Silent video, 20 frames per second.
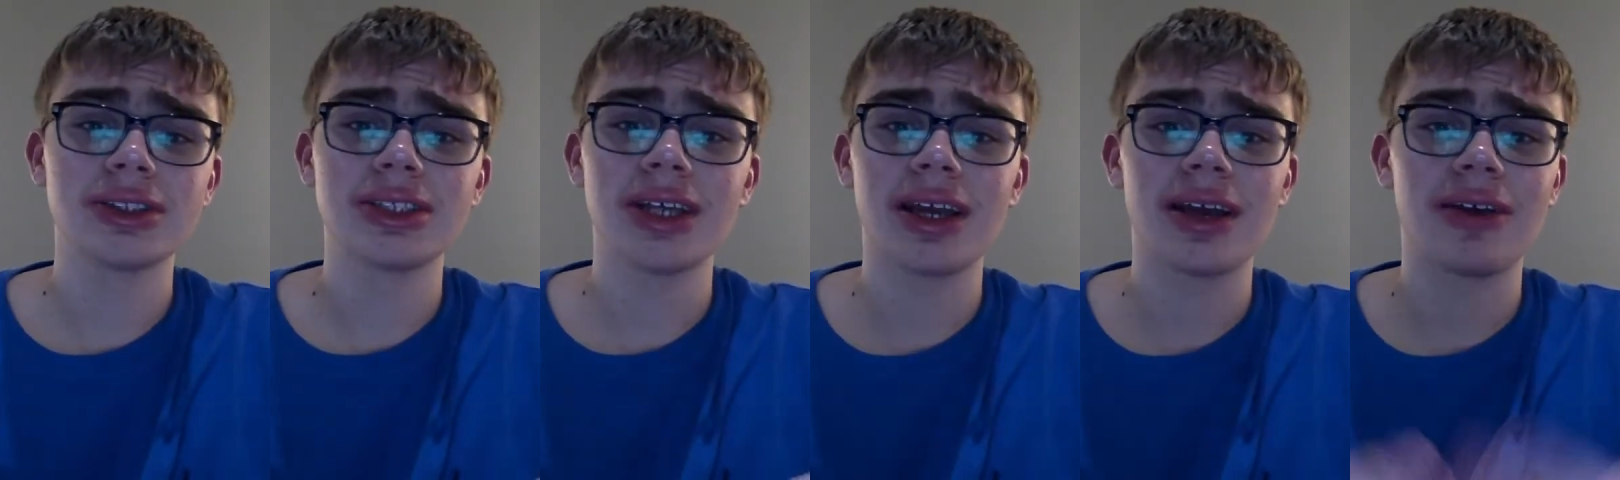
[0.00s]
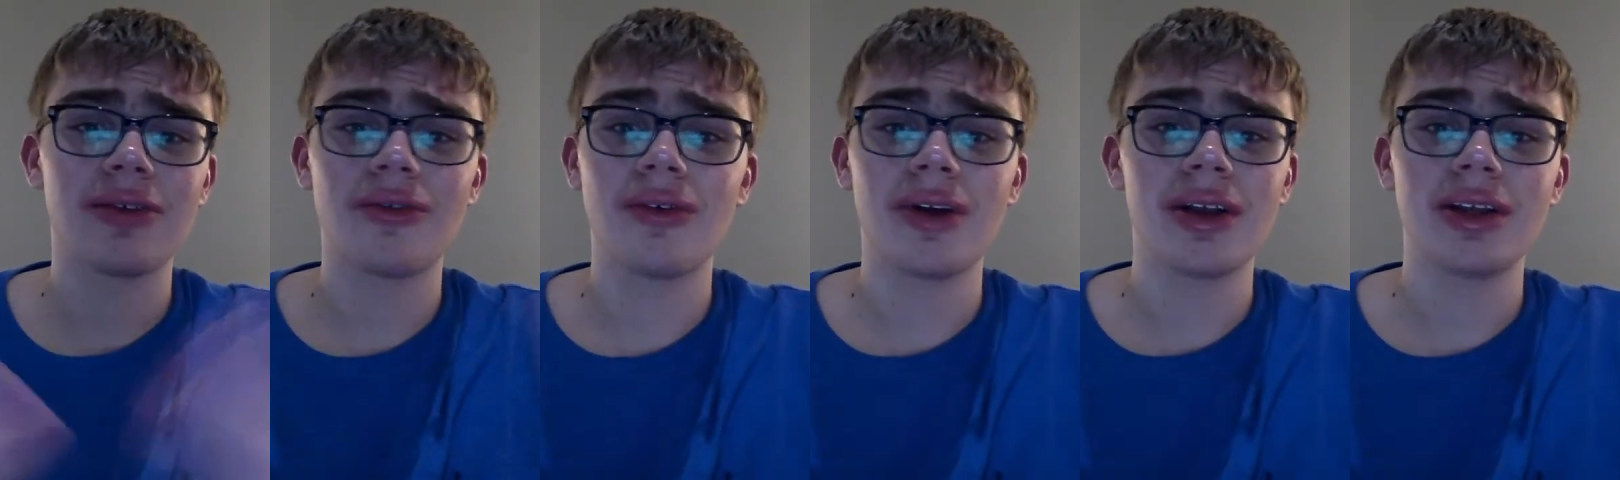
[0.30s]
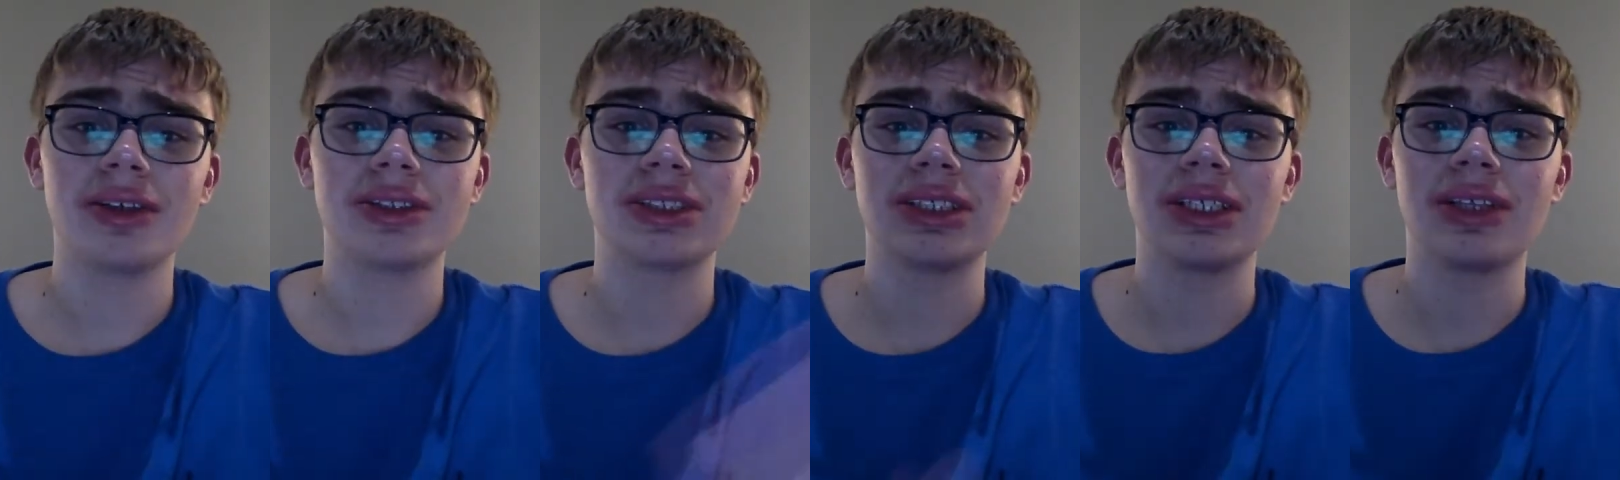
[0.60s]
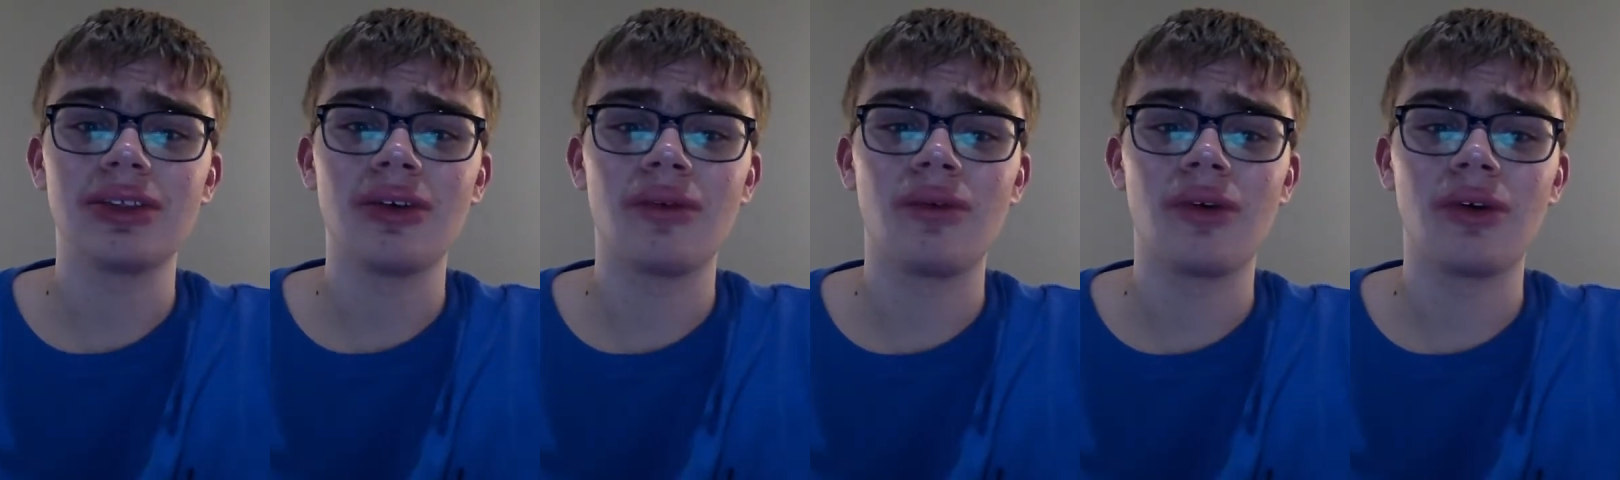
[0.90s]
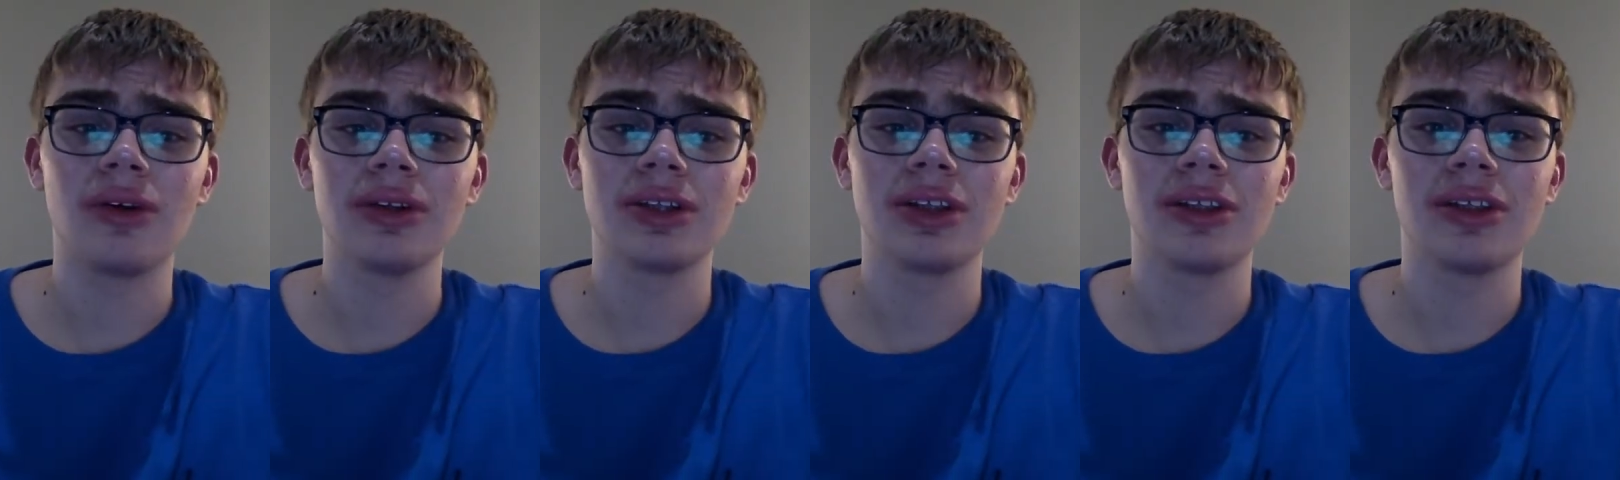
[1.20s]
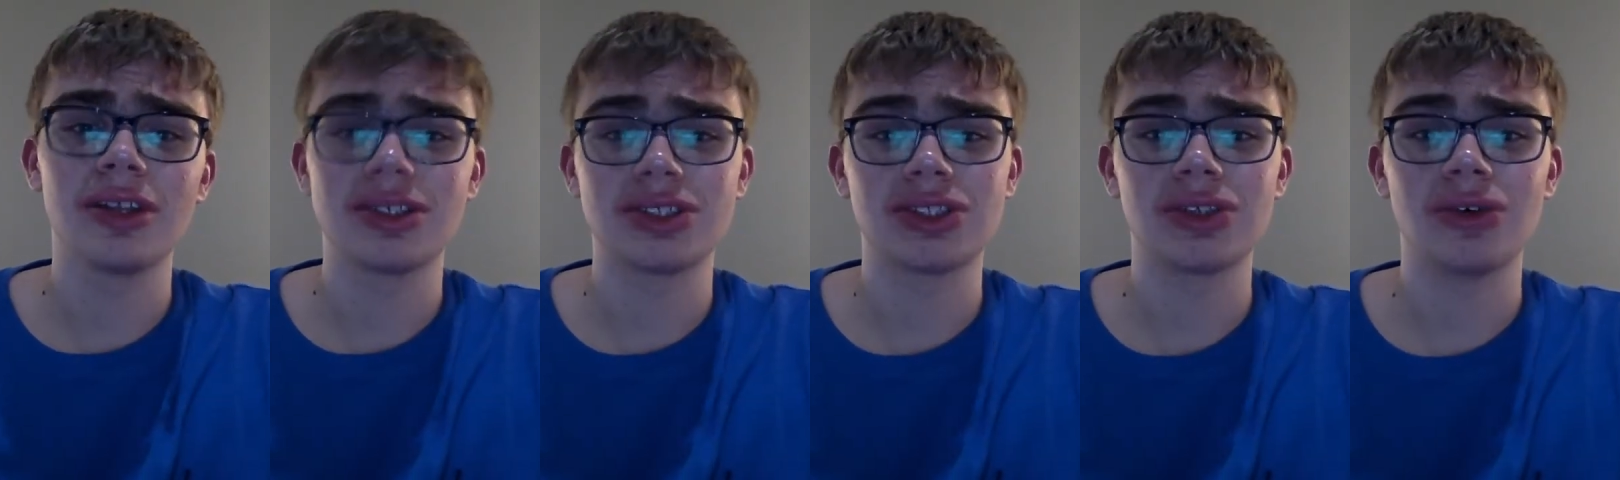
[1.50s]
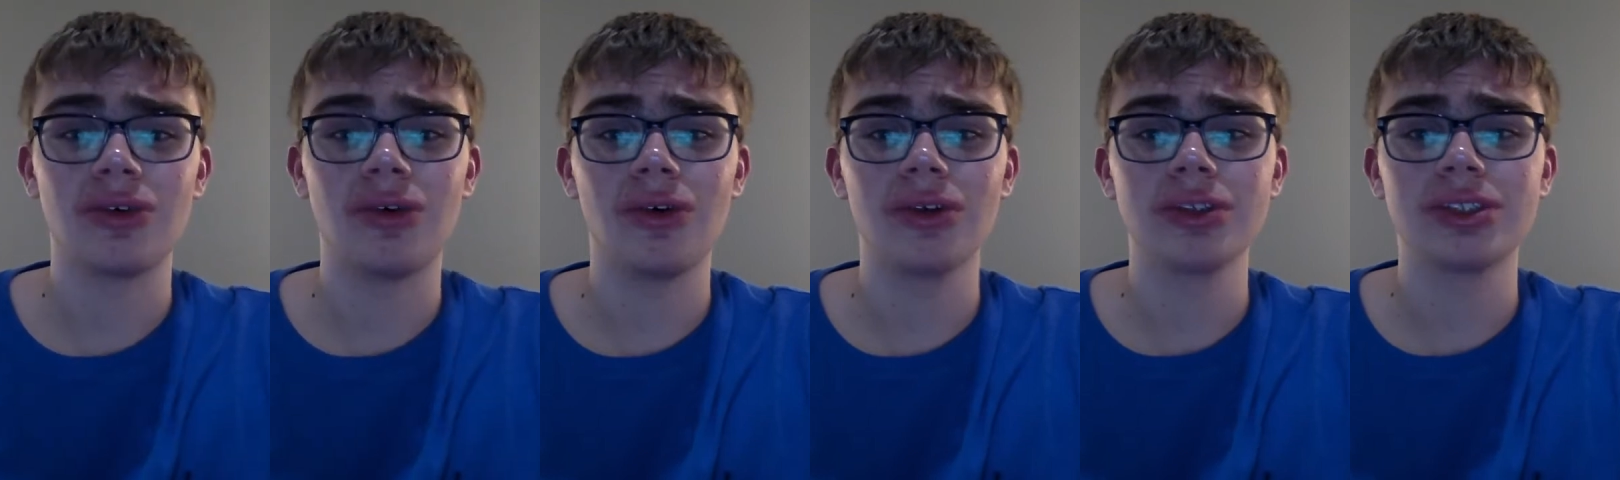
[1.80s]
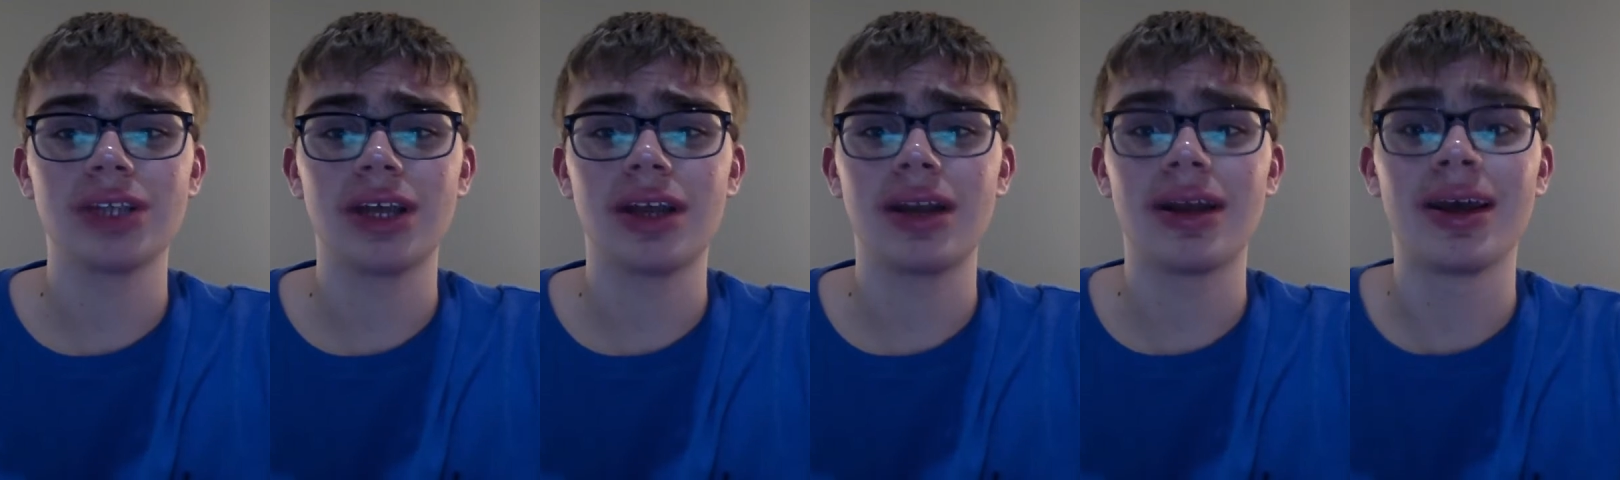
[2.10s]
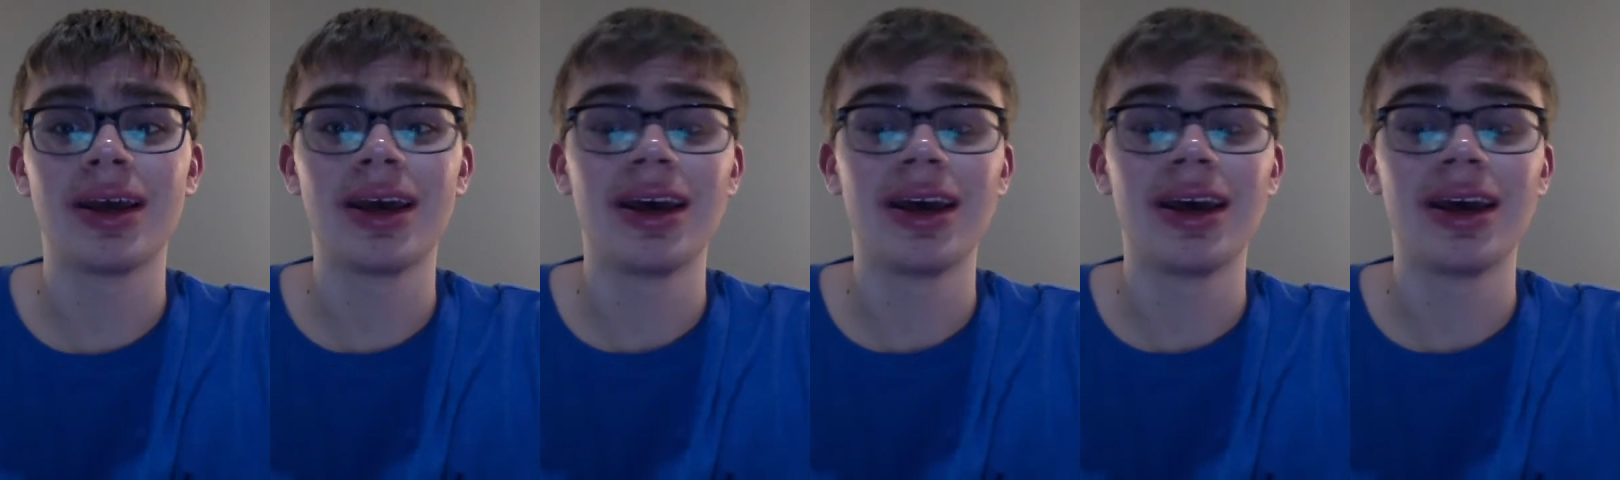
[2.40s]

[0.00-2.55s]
like when you see the world of the souls, and